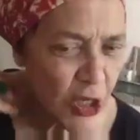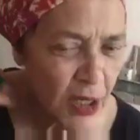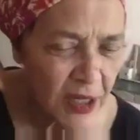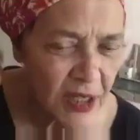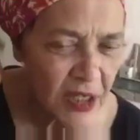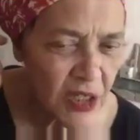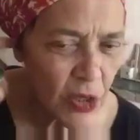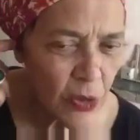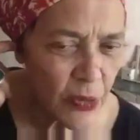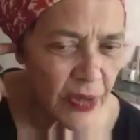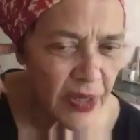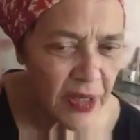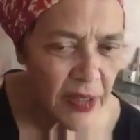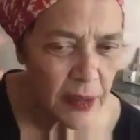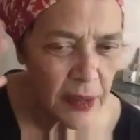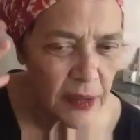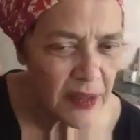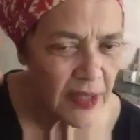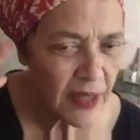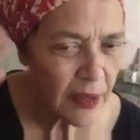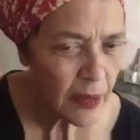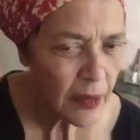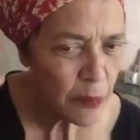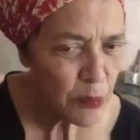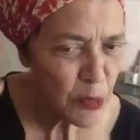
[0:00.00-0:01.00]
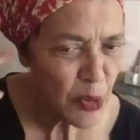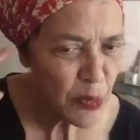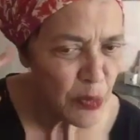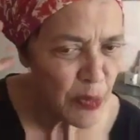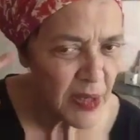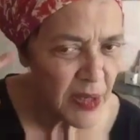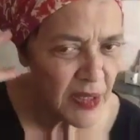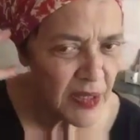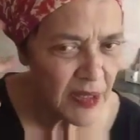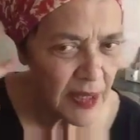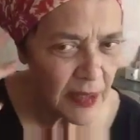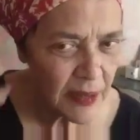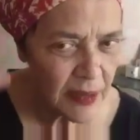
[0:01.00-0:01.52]
sorry, there are
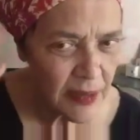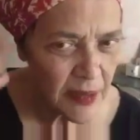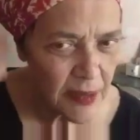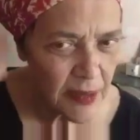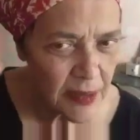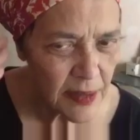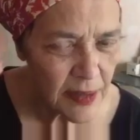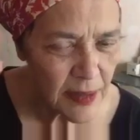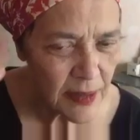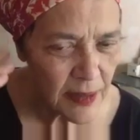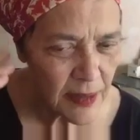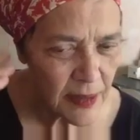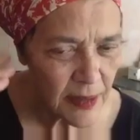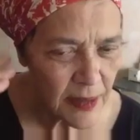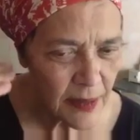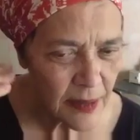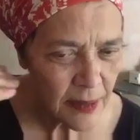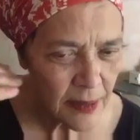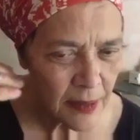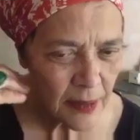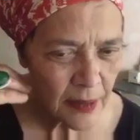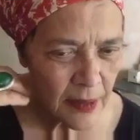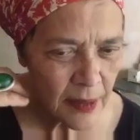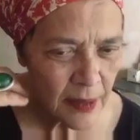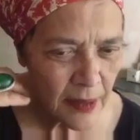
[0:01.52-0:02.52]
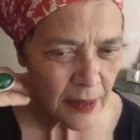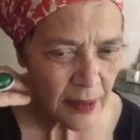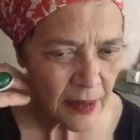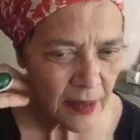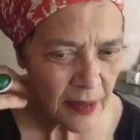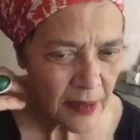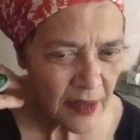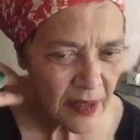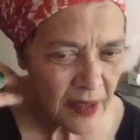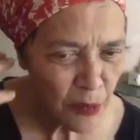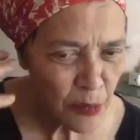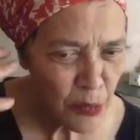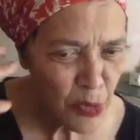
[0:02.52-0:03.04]
moments that
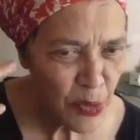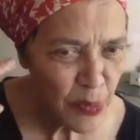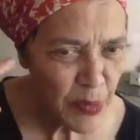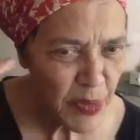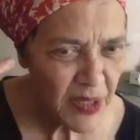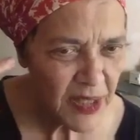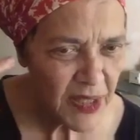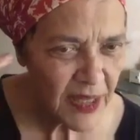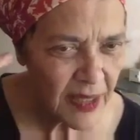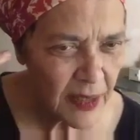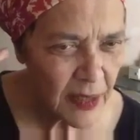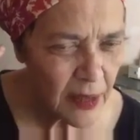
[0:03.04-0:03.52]
there are moments.